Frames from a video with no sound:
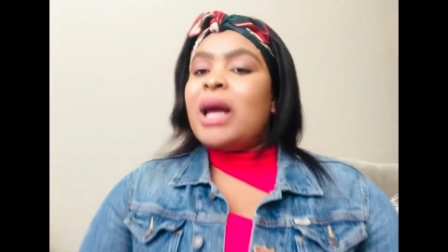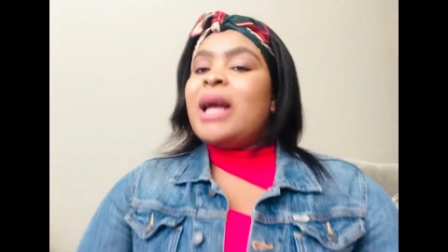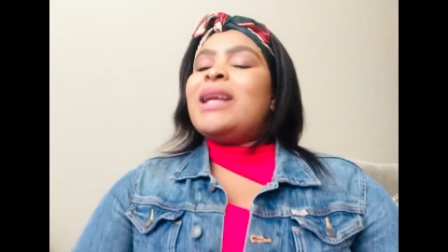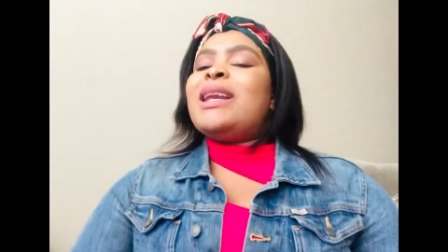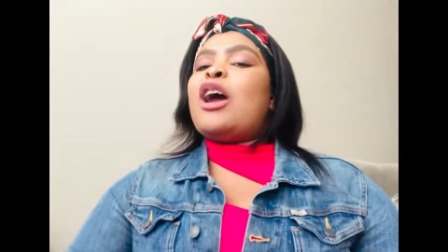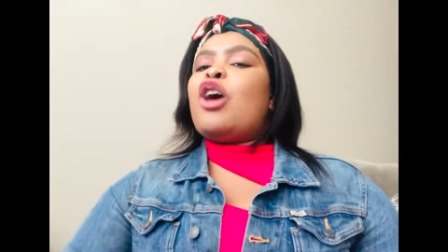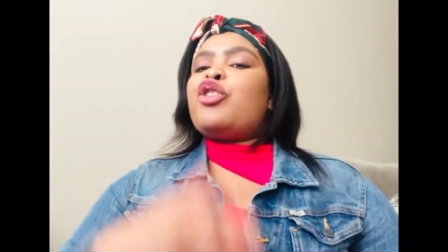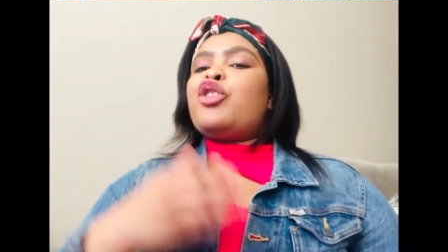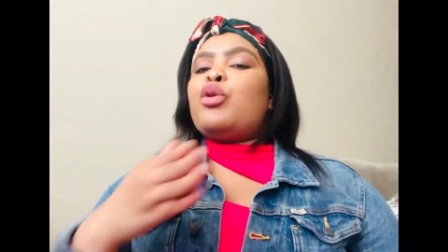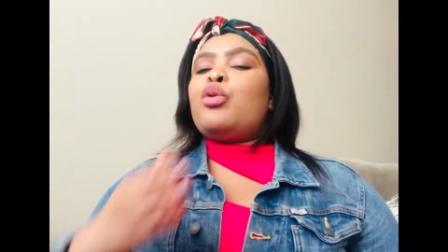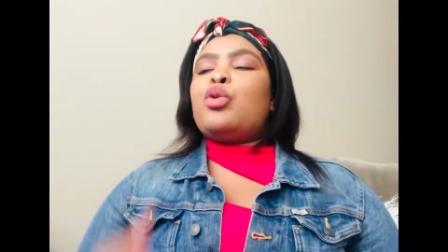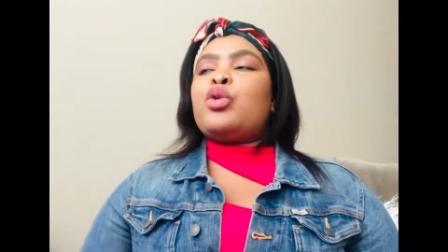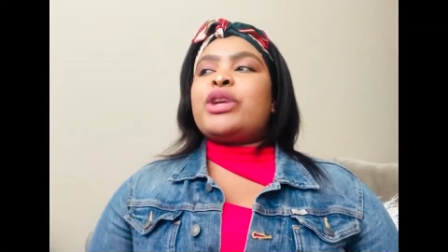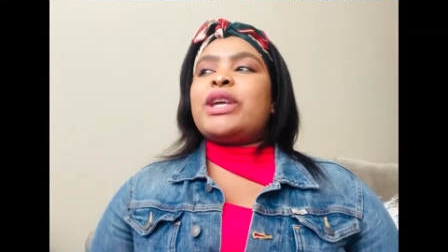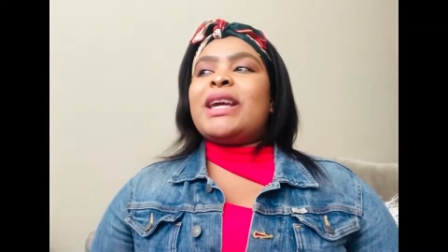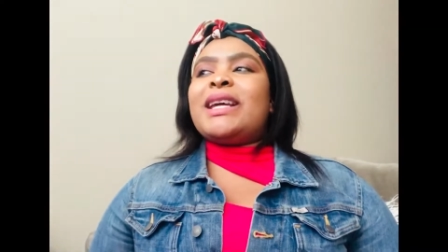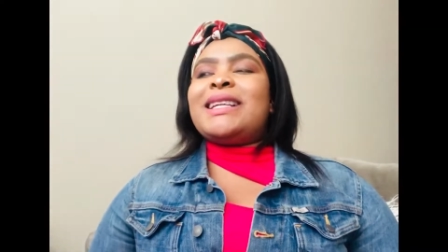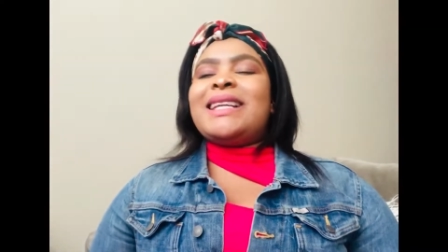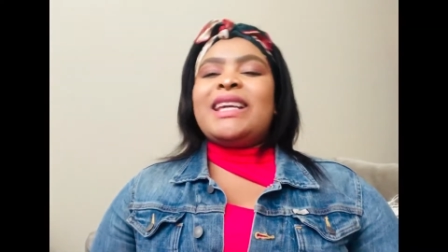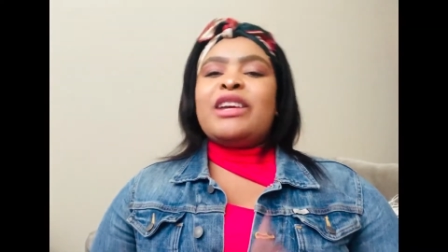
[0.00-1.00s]
Now they will
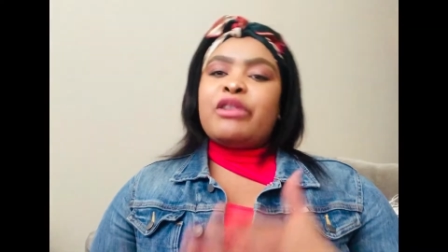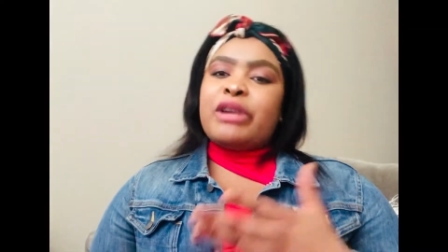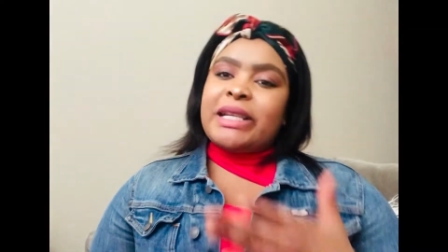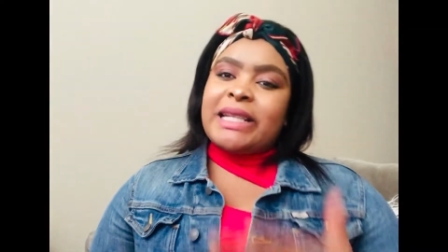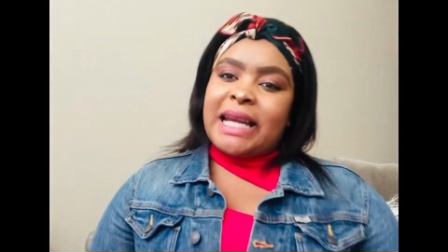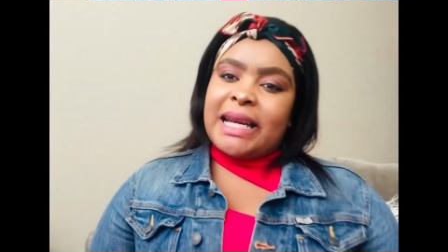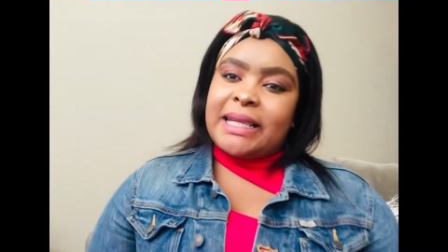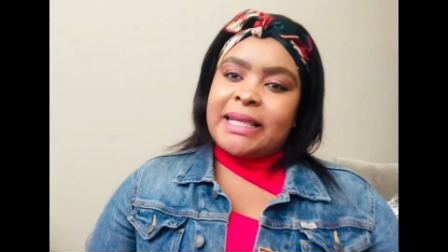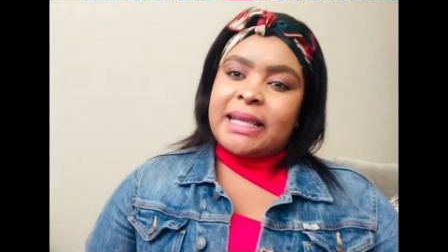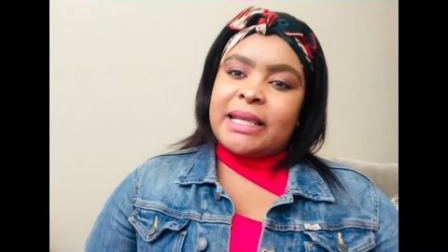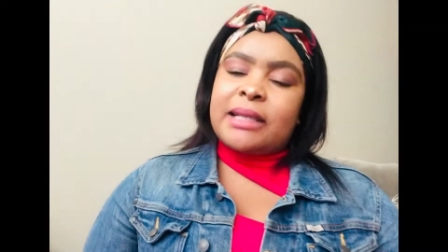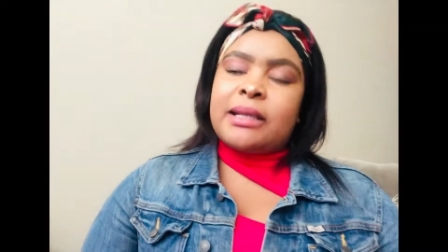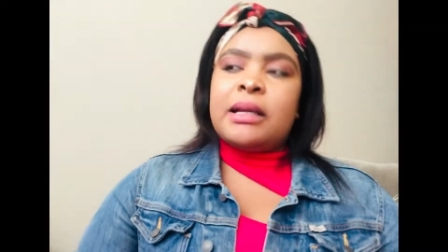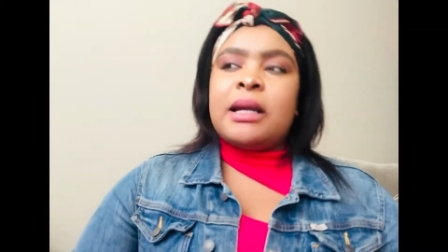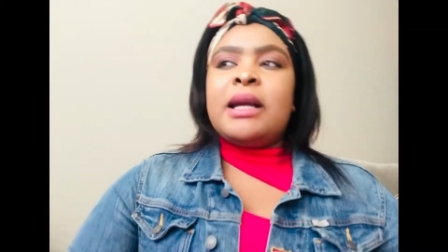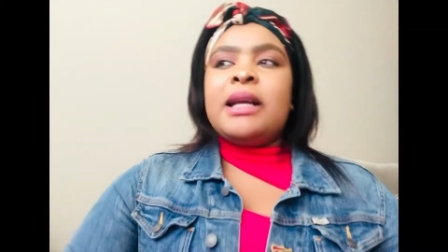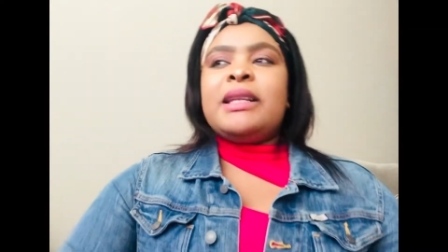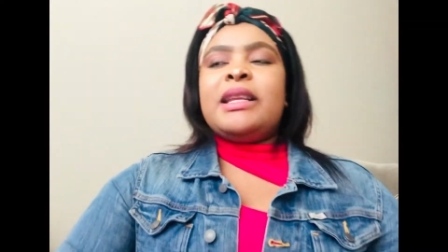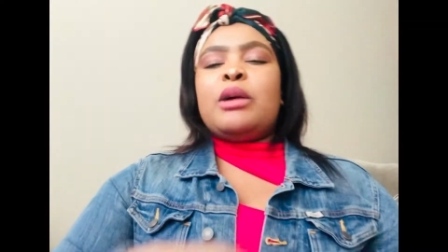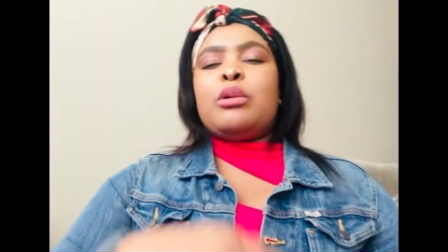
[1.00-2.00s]
get irritated,
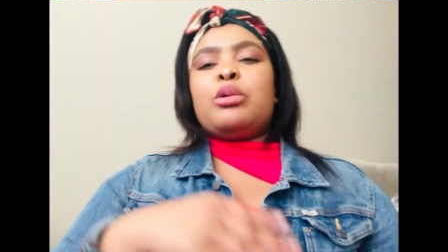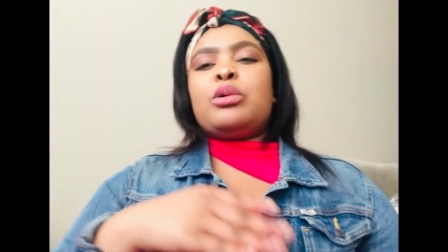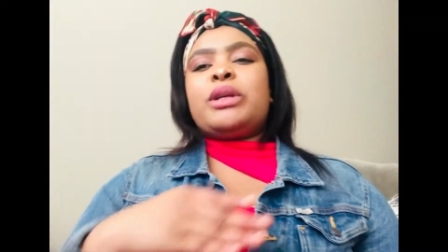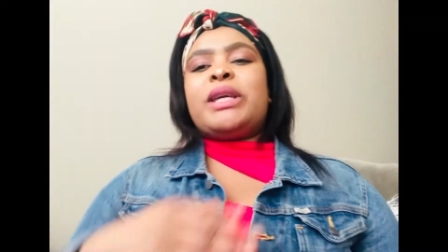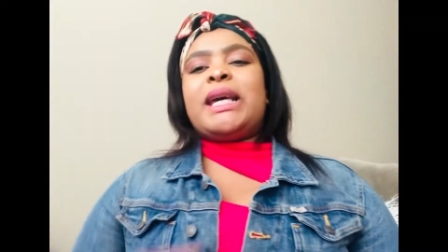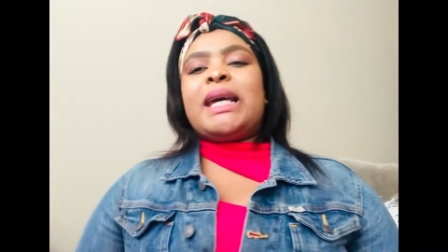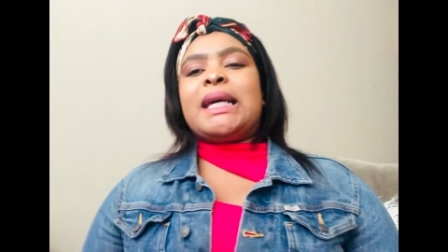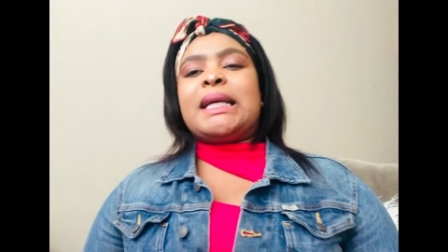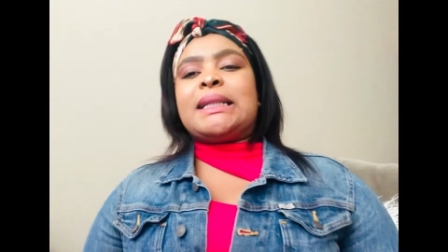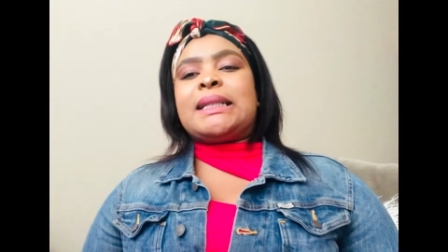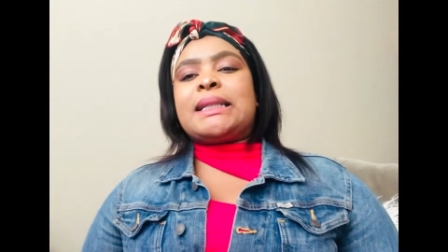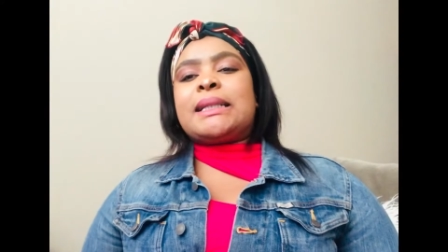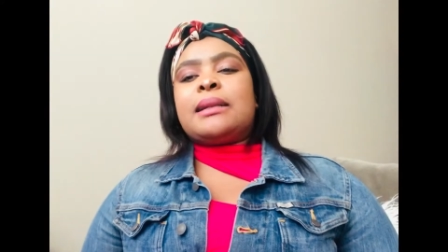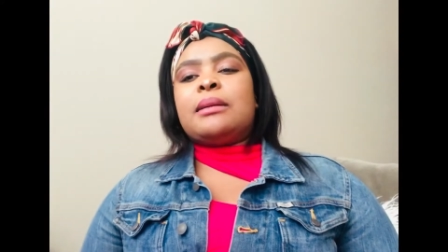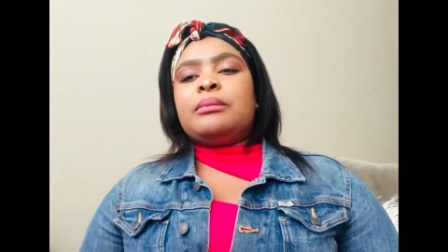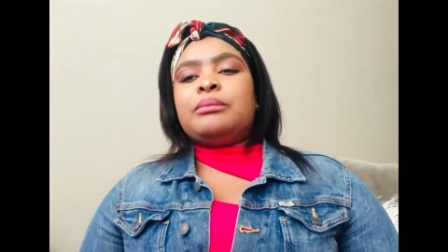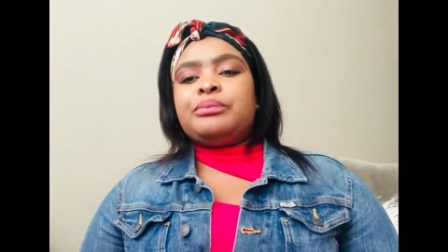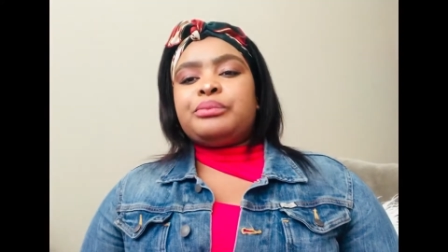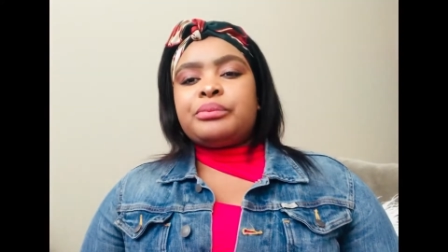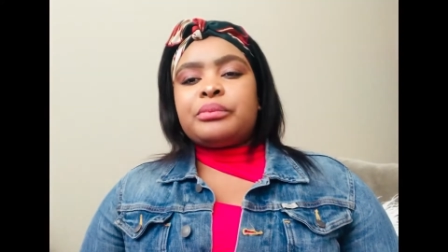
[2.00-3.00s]
they will get
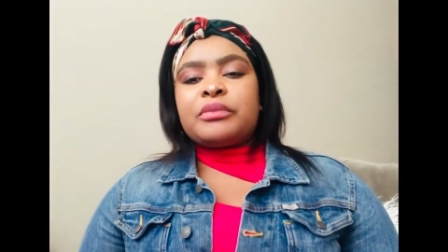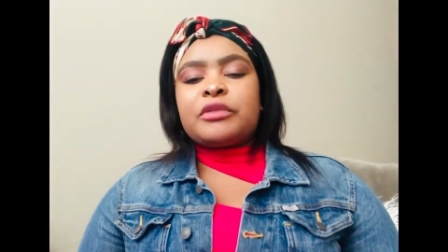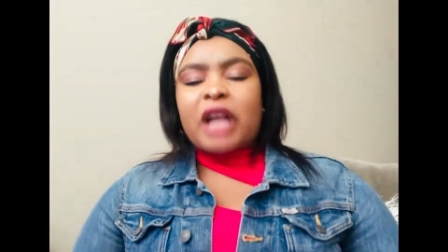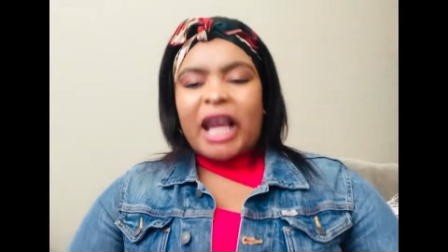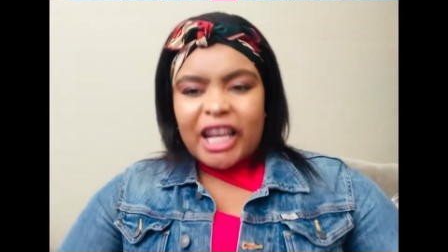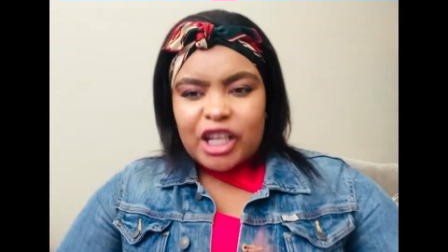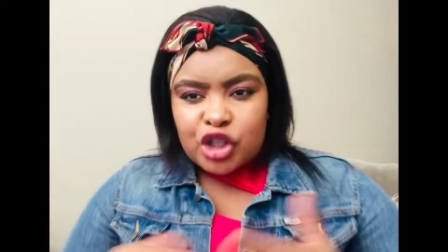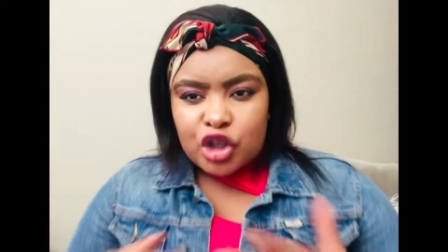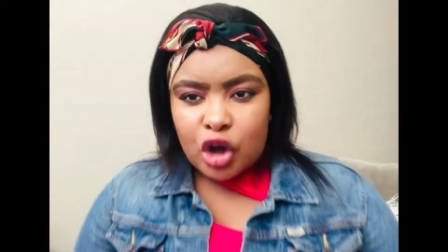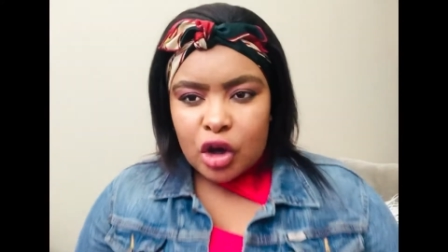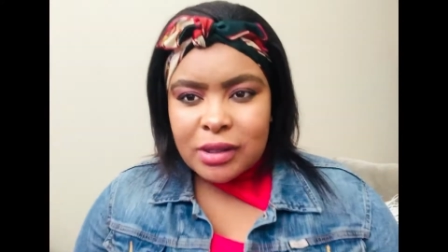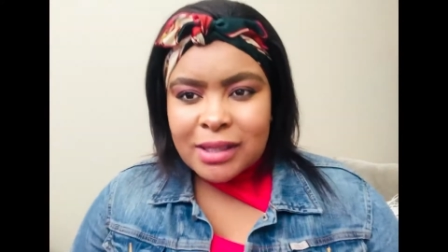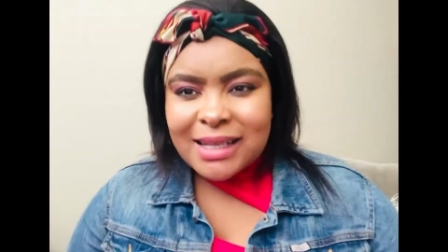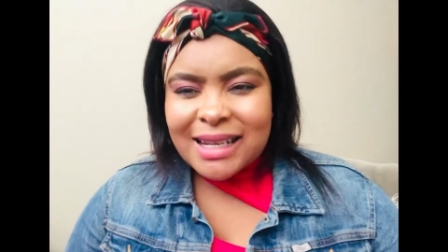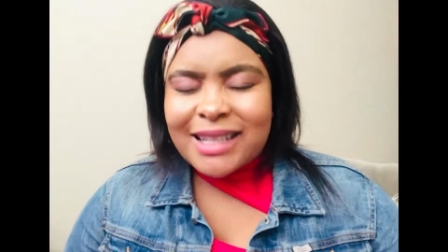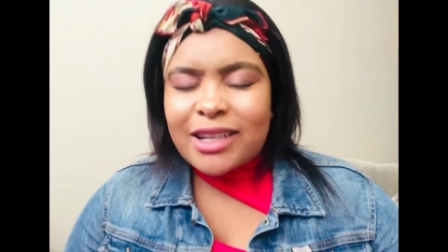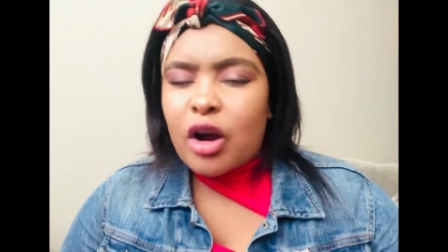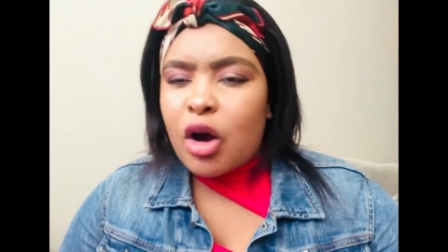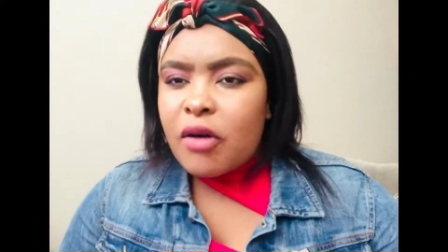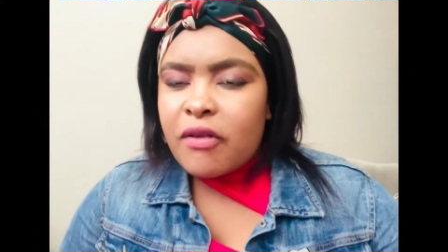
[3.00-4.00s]

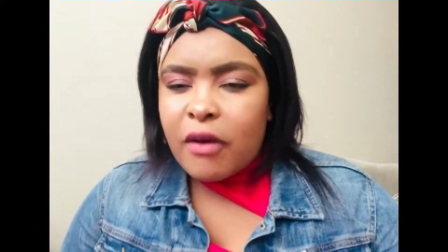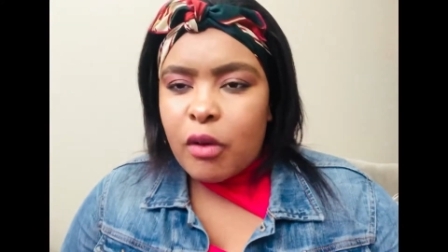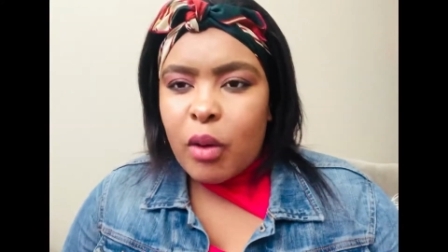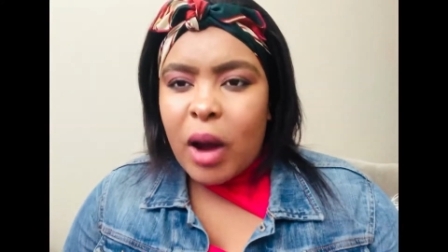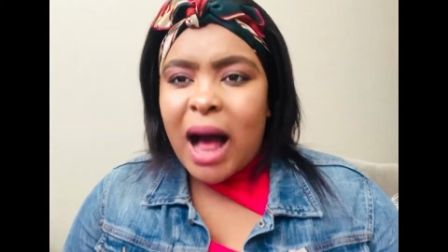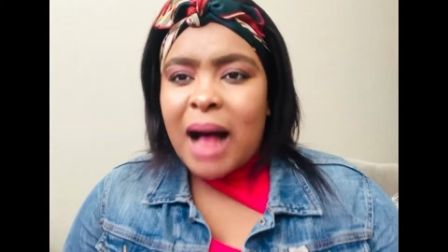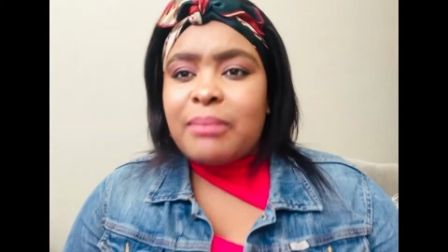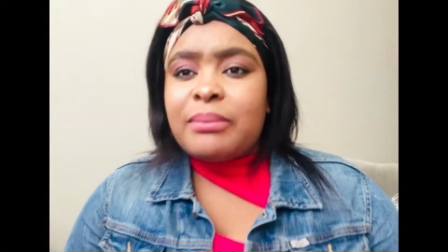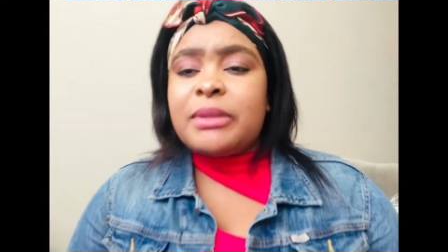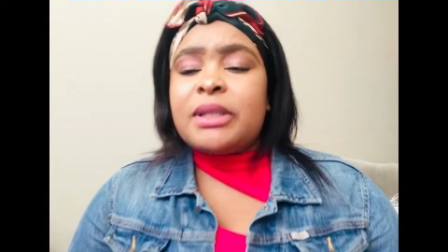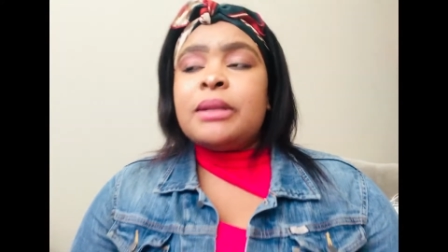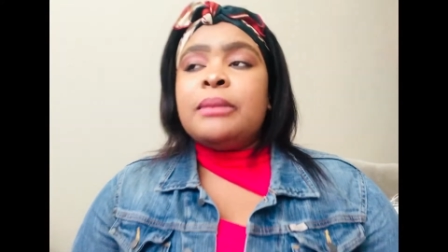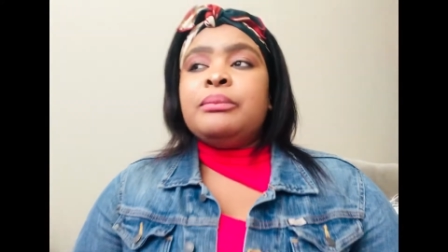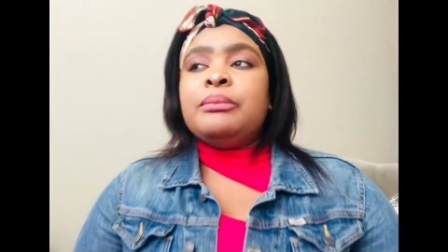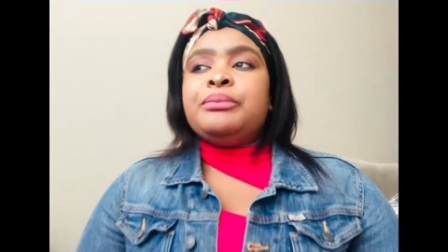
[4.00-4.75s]
exhausted, overwhelmed.